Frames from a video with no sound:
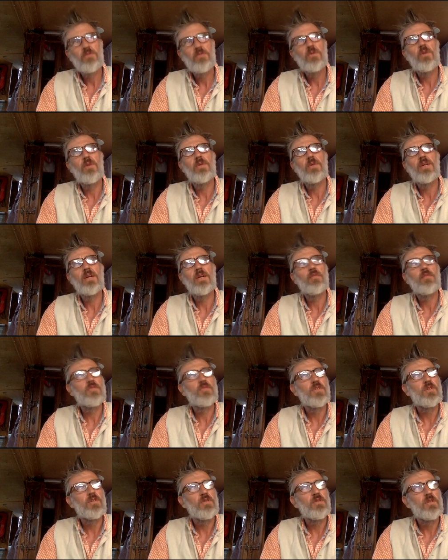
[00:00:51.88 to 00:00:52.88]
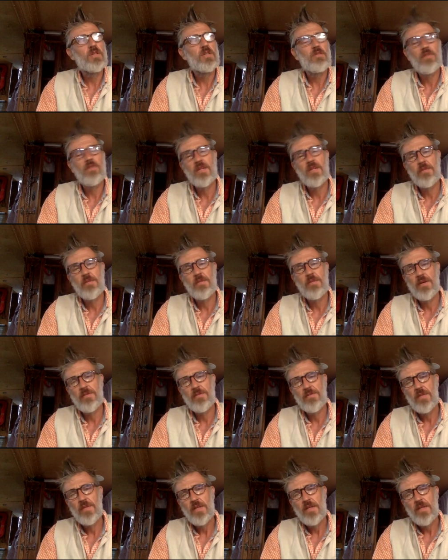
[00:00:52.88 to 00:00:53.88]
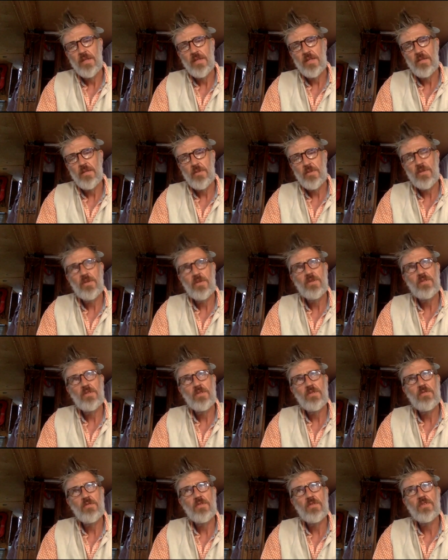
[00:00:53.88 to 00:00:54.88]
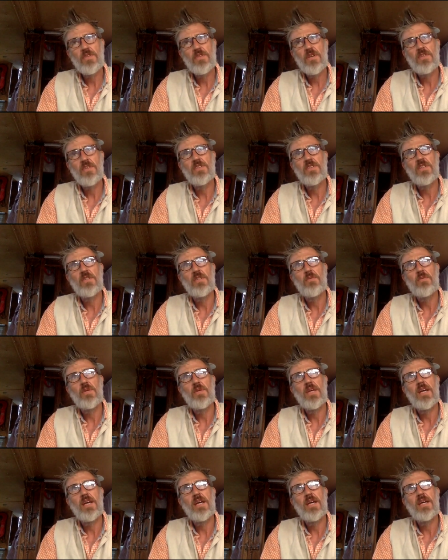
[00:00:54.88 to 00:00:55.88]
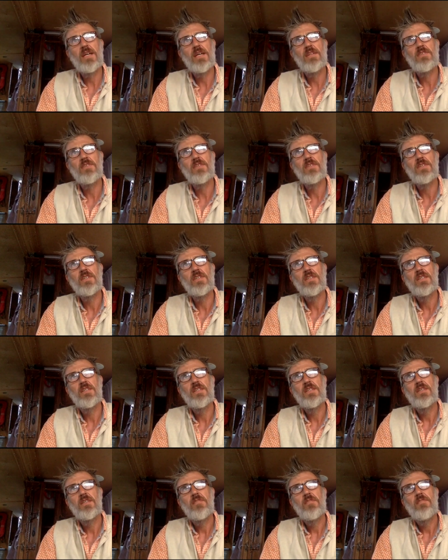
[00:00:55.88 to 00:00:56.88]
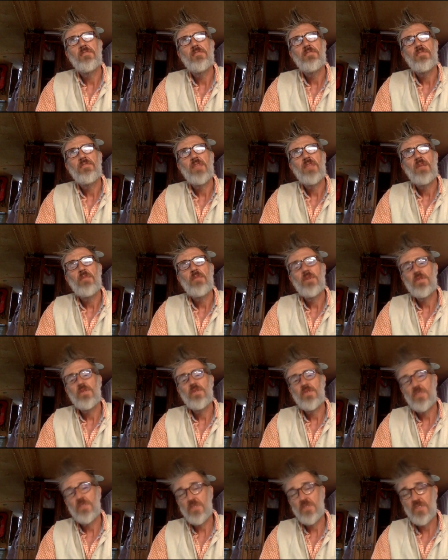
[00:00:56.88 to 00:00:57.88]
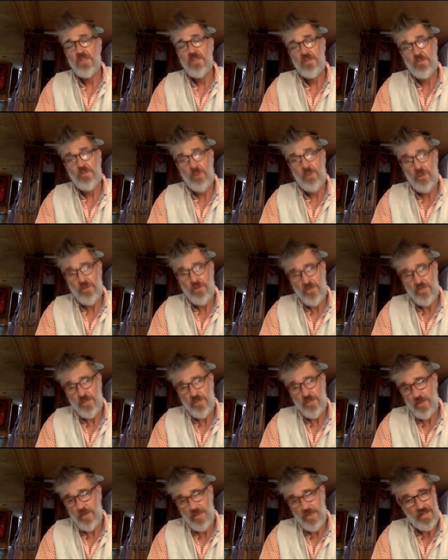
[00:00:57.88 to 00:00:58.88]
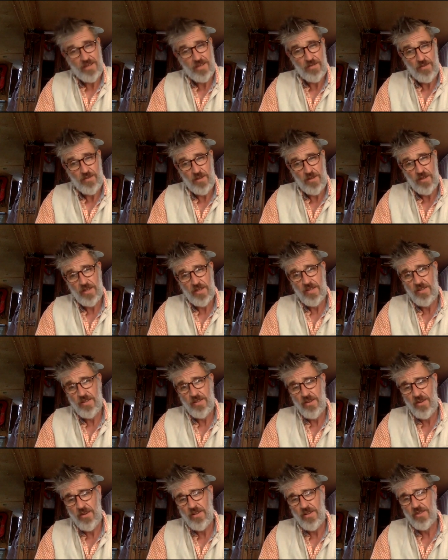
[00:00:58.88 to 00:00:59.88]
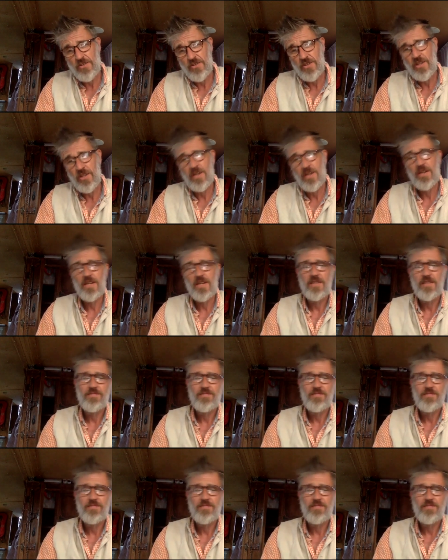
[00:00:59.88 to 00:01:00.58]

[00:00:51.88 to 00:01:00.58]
what we come to, around about, because of the sighting that we had, because of the seismology that we had, if you like, in early July,